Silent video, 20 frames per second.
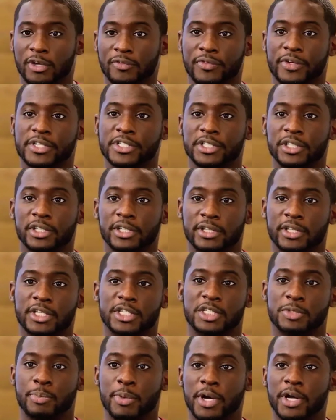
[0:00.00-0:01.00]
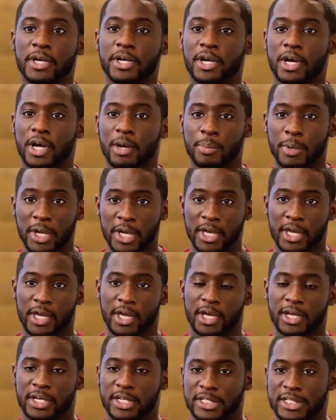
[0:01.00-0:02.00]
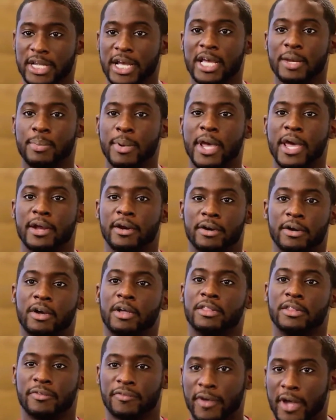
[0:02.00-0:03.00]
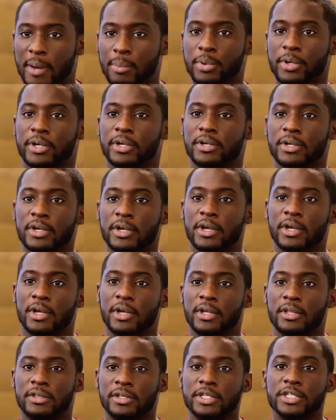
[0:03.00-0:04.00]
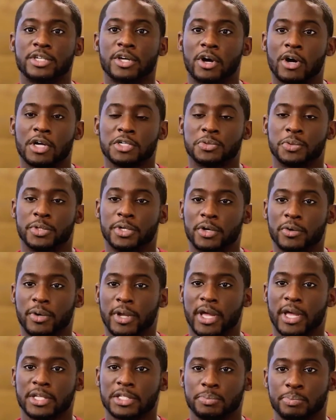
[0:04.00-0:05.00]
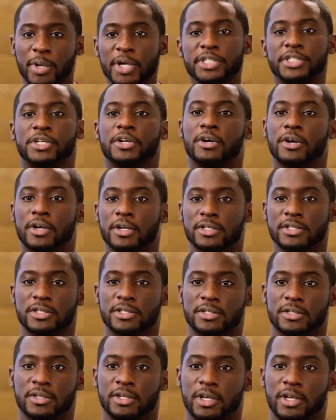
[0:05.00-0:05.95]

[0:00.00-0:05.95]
Eventually, this spun up a design pattern on the fabric. These cards were known as punch cards.